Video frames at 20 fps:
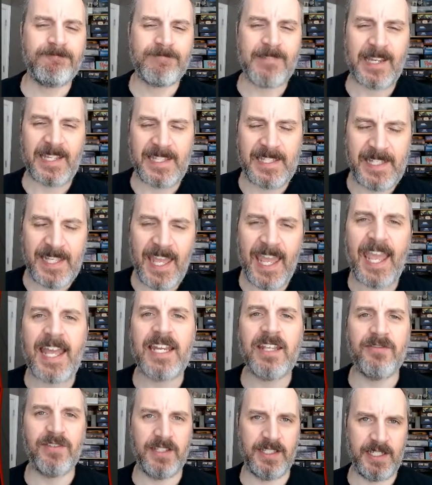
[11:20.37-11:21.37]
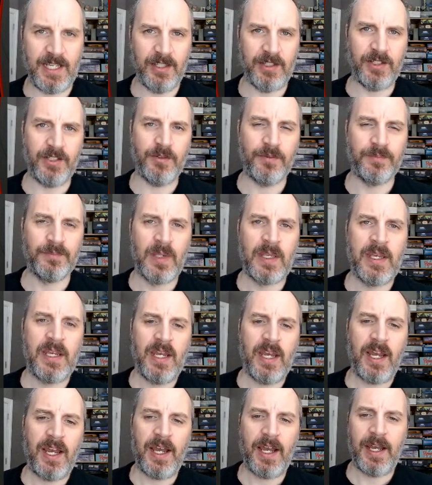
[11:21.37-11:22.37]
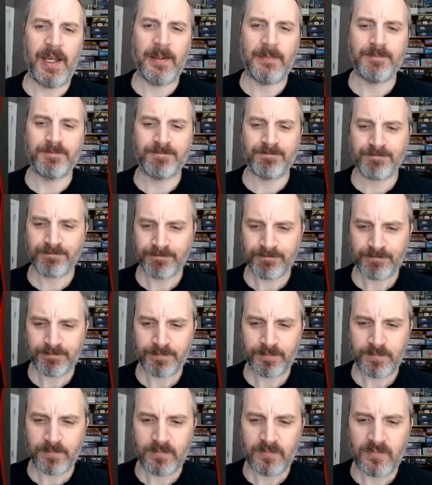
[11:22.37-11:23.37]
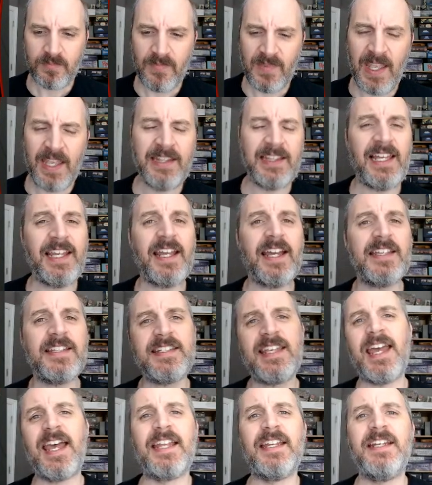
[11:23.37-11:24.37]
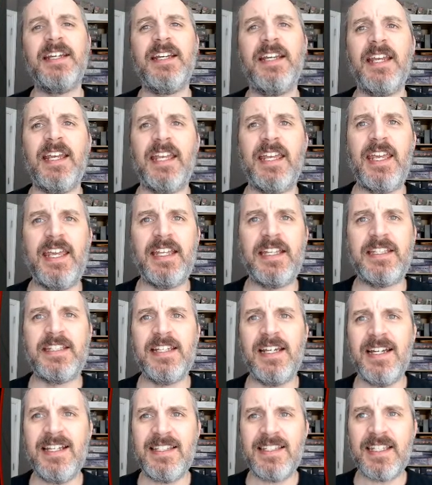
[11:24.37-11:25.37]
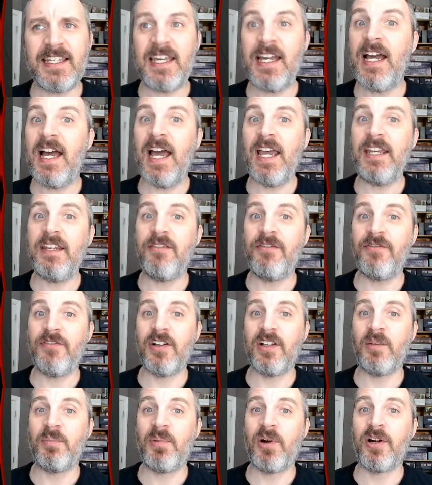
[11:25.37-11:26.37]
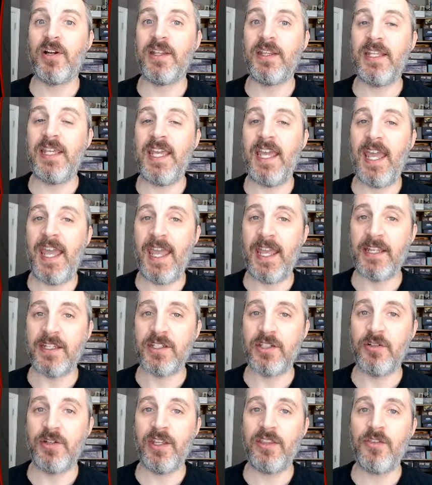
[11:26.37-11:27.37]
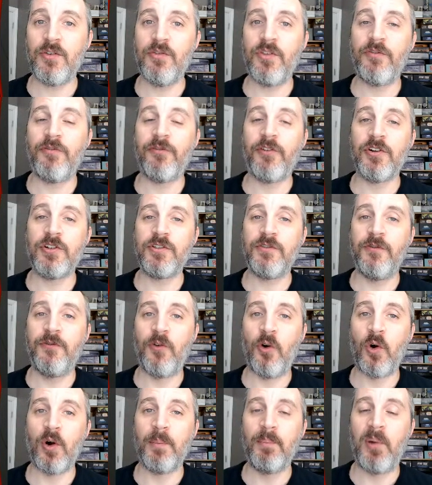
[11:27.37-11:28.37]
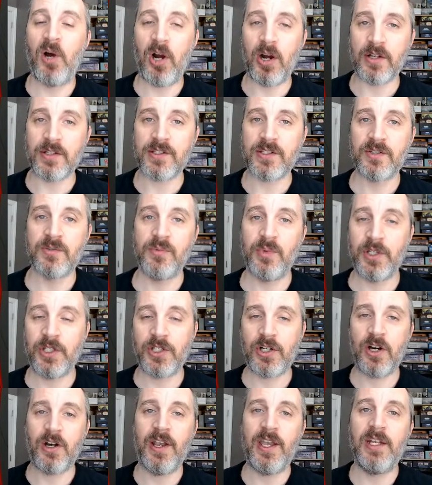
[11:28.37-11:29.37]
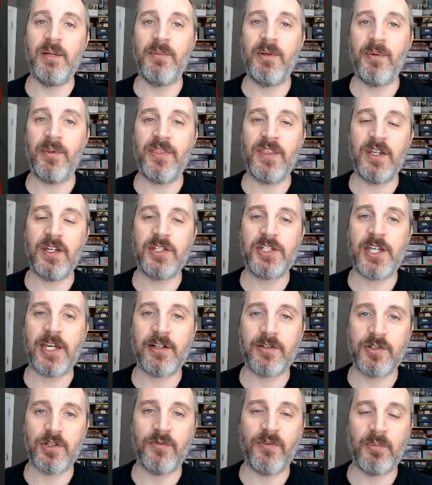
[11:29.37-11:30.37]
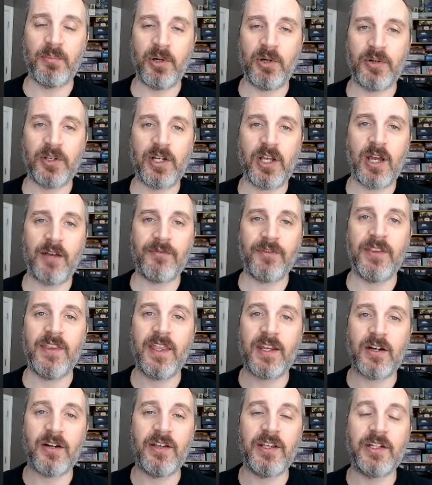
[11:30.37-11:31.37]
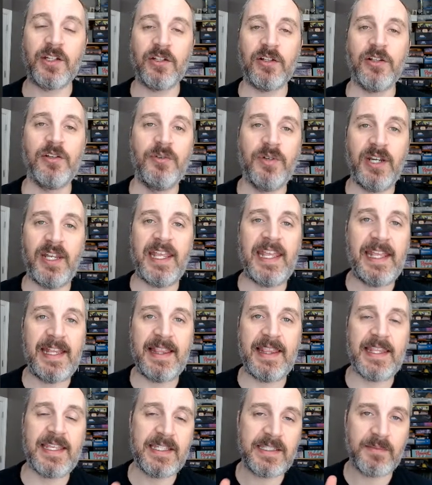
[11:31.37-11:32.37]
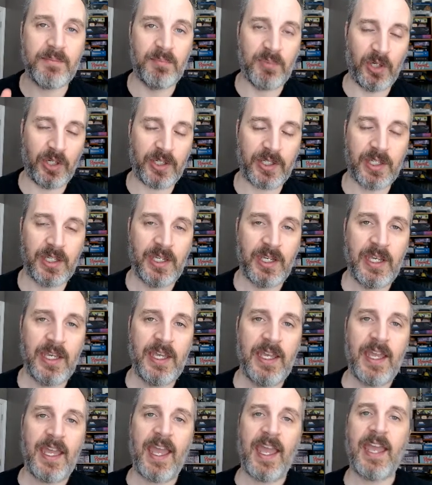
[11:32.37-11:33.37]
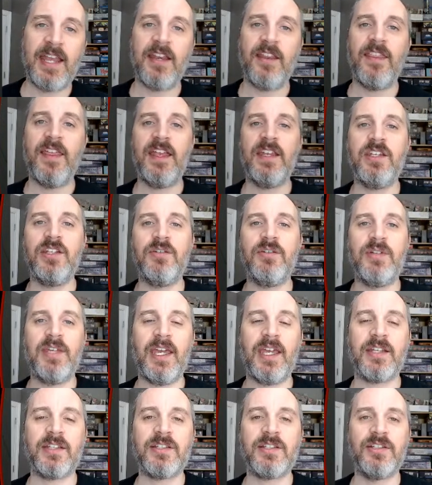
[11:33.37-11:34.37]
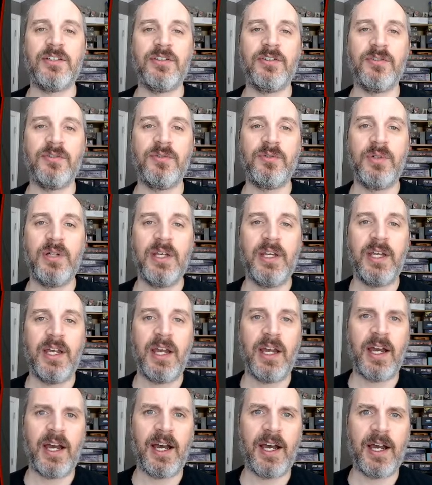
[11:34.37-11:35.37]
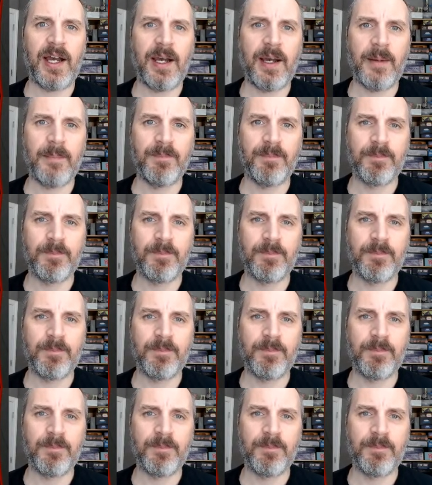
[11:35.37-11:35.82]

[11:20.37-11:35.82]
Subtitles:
can't even tell you. And like I said, it does kind of fall apart at the end. You get through the first 4 parts, which are Enemy Within and Shadows over Bogenhofen, that are included in this book. And then you get to... now